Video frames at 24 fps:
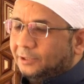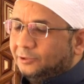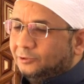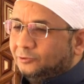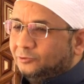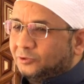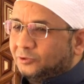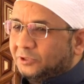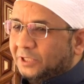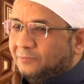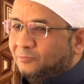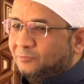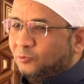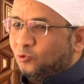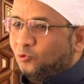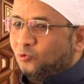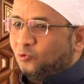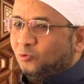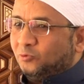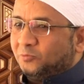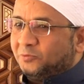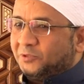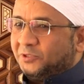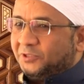I know some
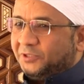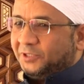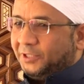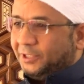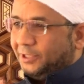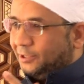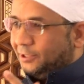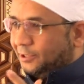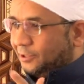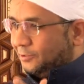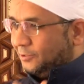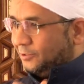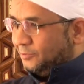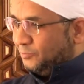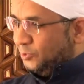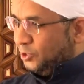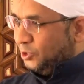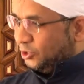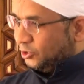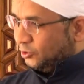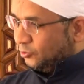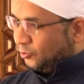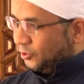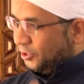groups, they
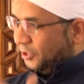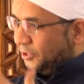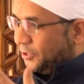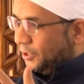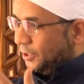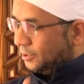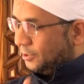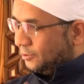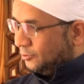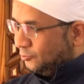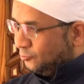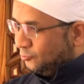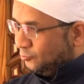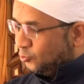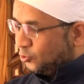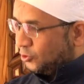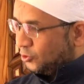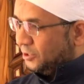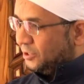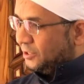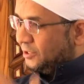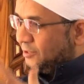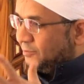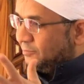meet together, new
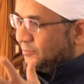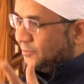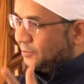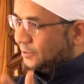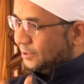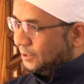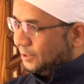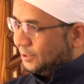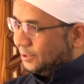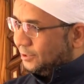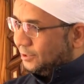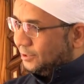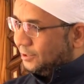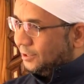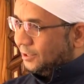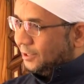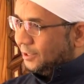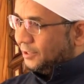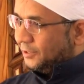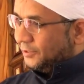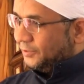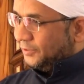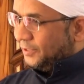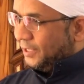Muslims, uh,
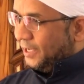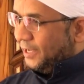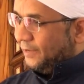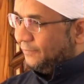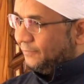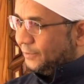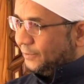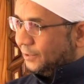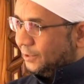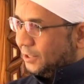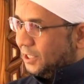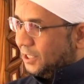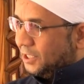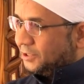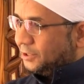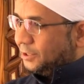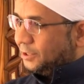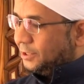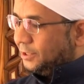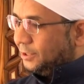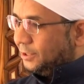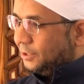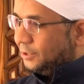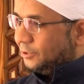they have a
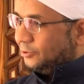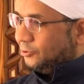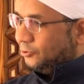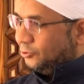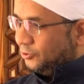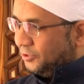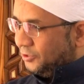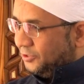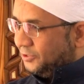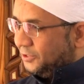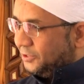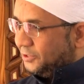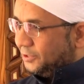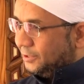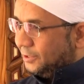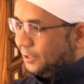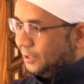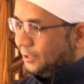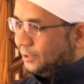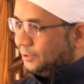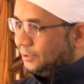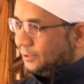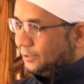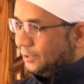gathering during these
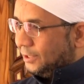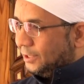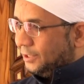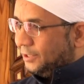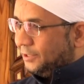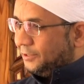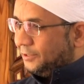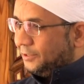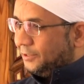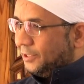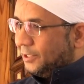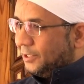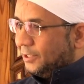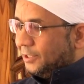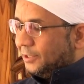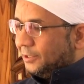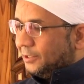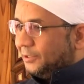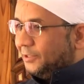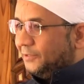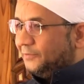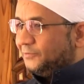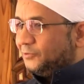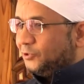days. Uh,
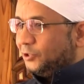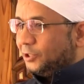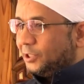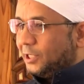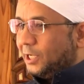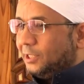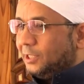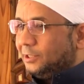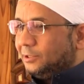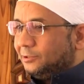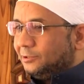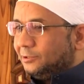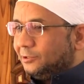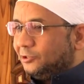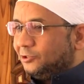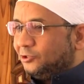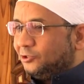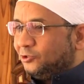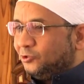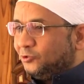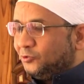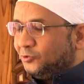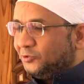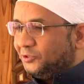if she can
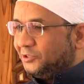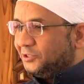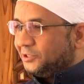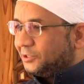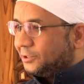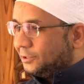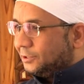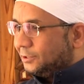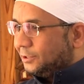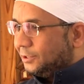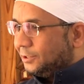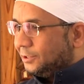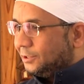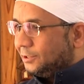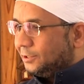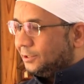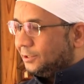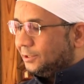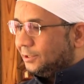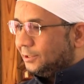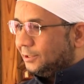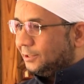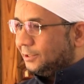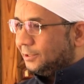join this, uh,
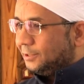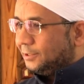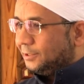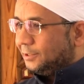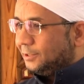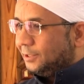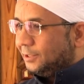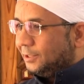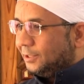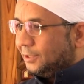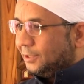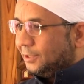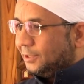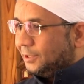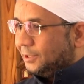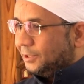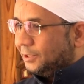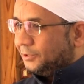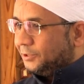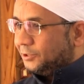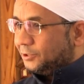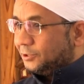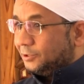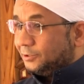uh,
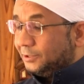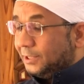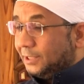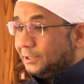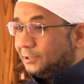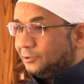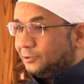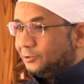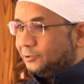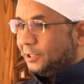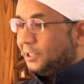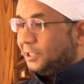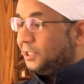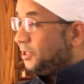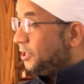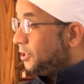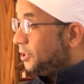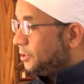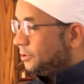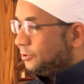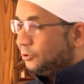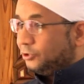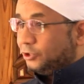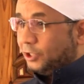this, that's
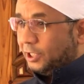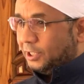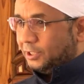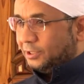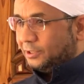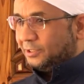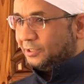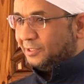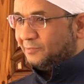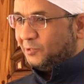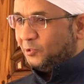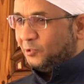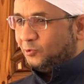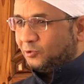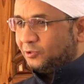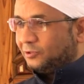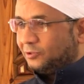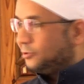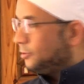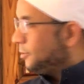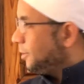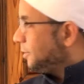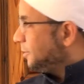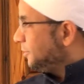another challenge about,
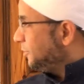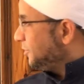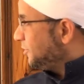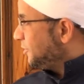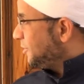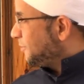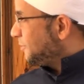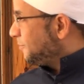and this